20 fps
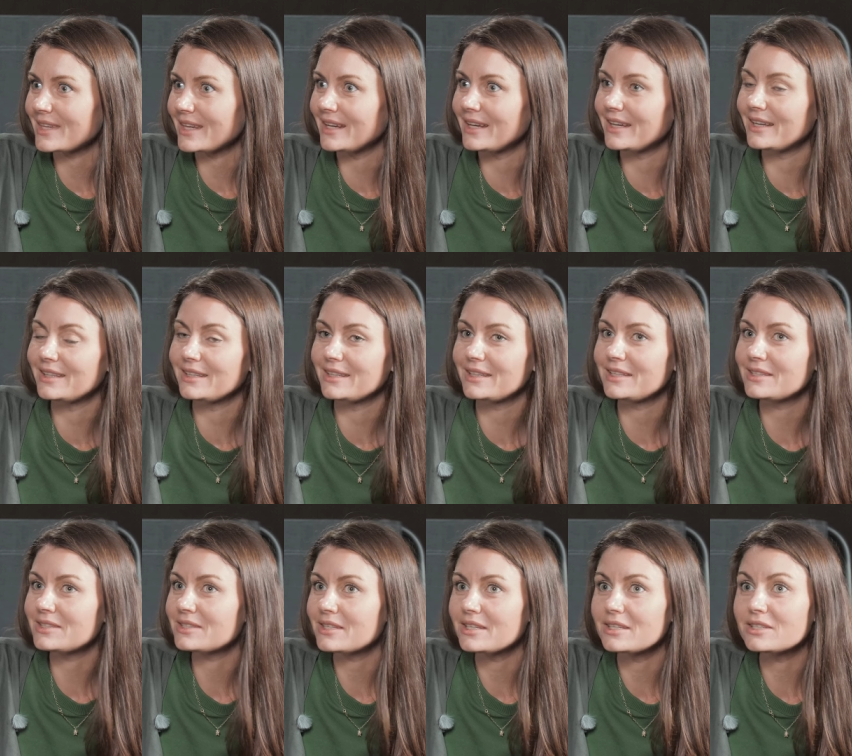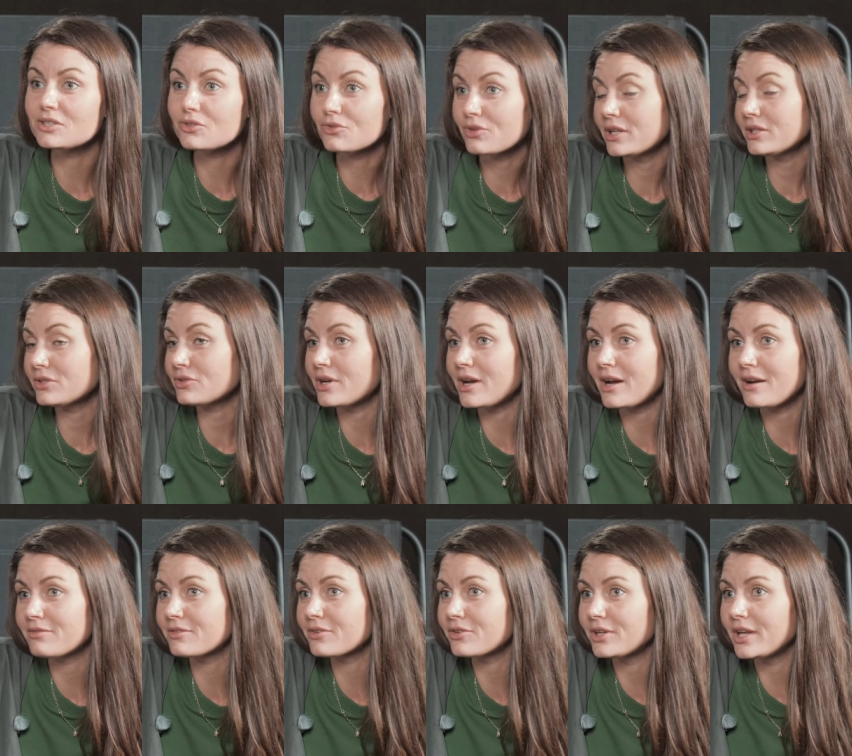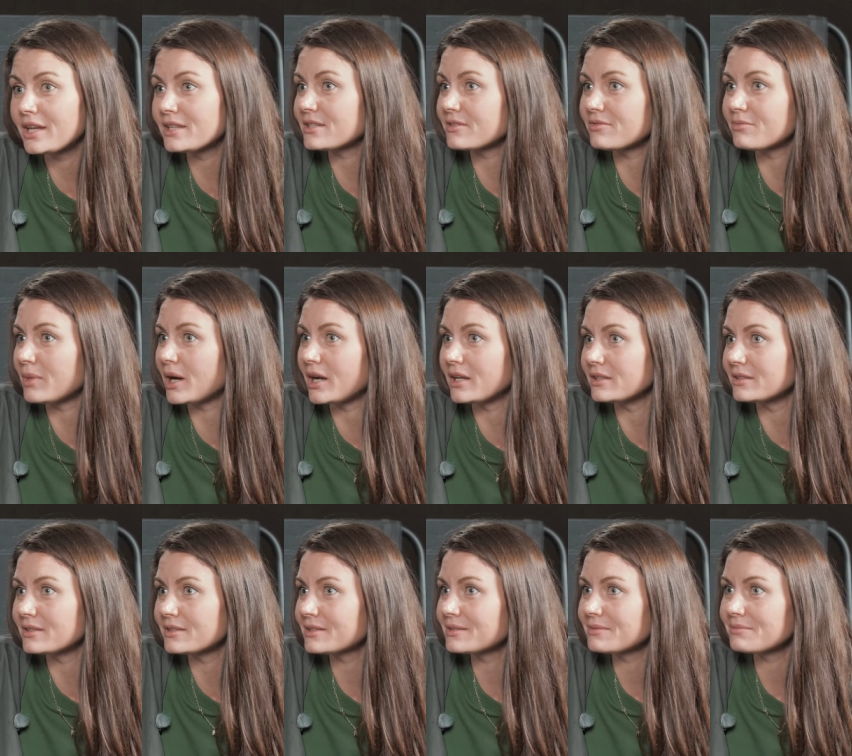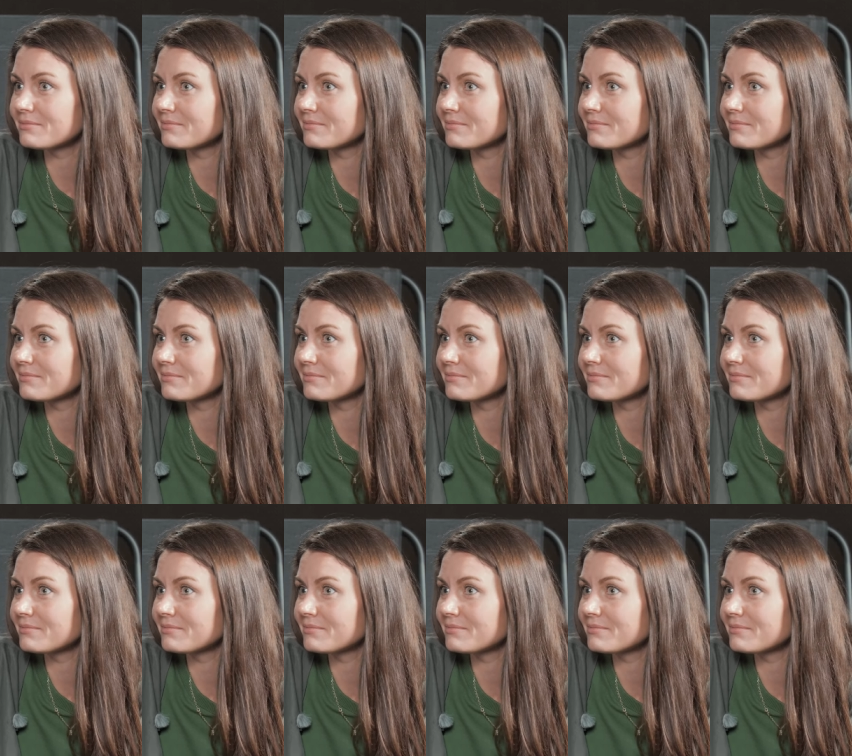And it's it's great to have creative minds